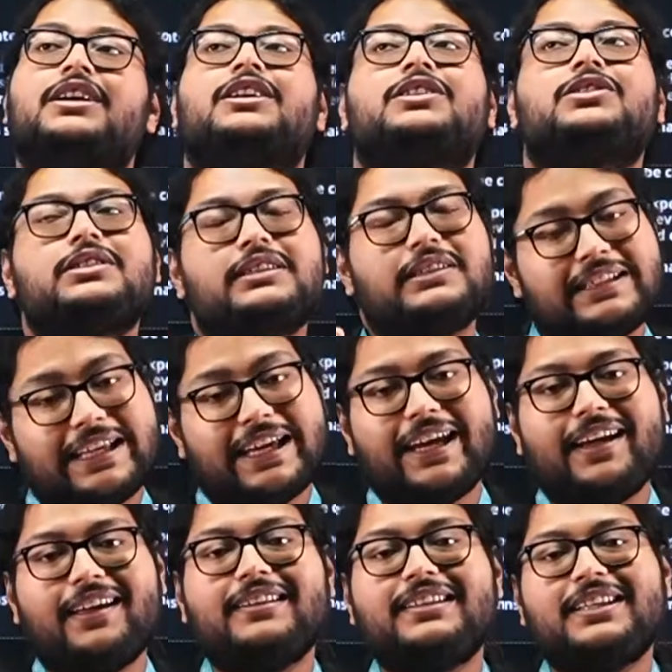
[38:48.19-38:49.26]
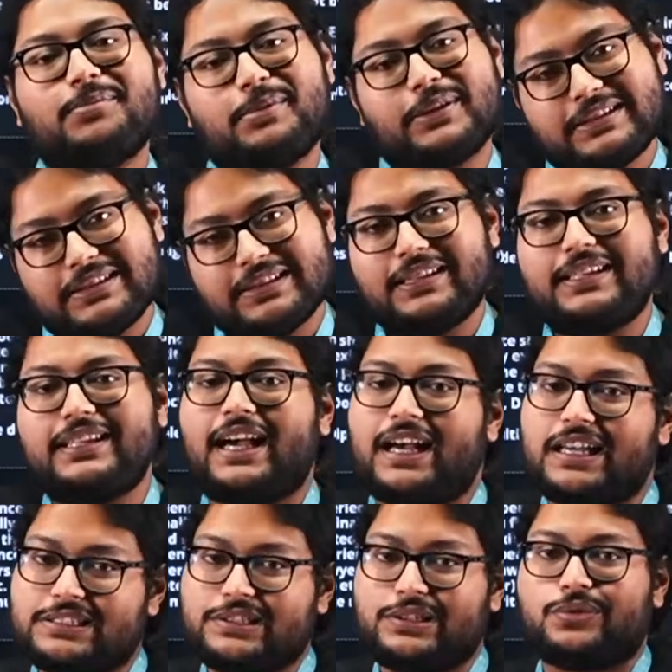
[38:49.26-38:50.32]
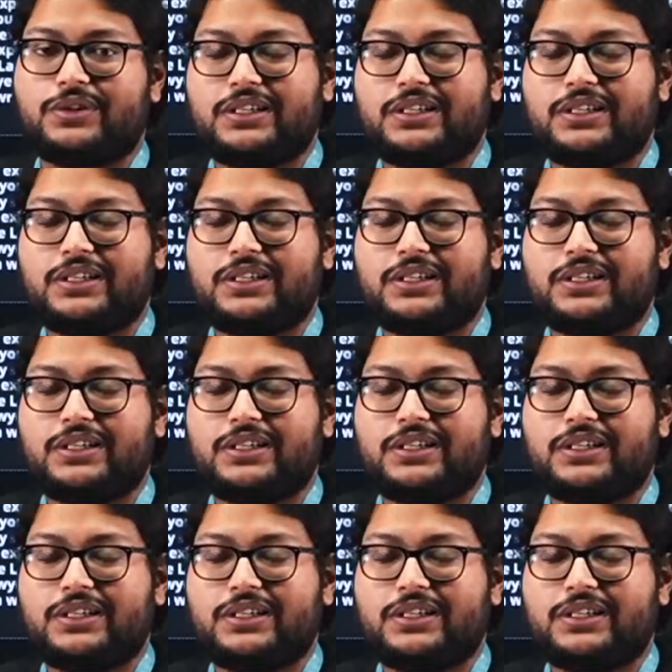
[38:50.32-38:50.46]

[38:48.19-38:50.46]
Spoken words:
So there they basically ask you,